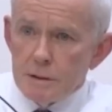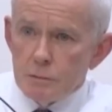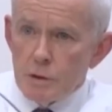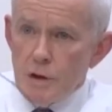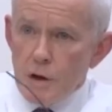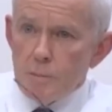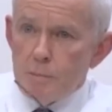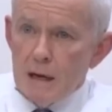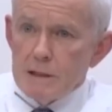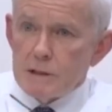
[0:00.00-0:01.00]
with no
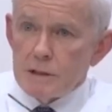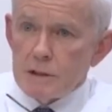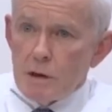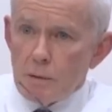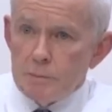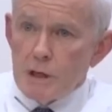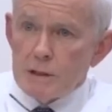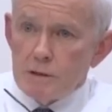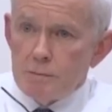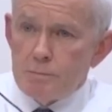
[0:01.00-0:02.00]
basis, no
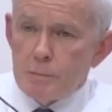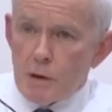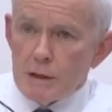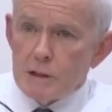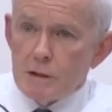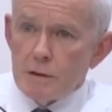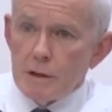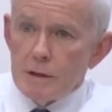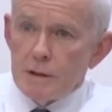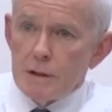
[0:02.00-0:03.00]
objective
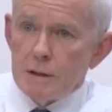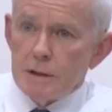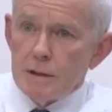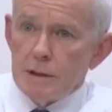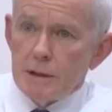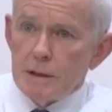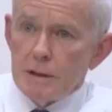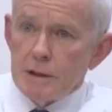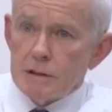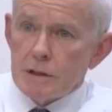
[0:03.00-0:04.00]
criteria in
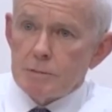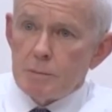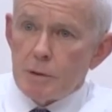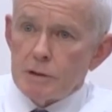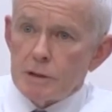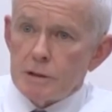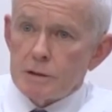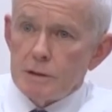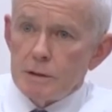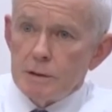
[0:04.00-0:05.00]
the assessment process.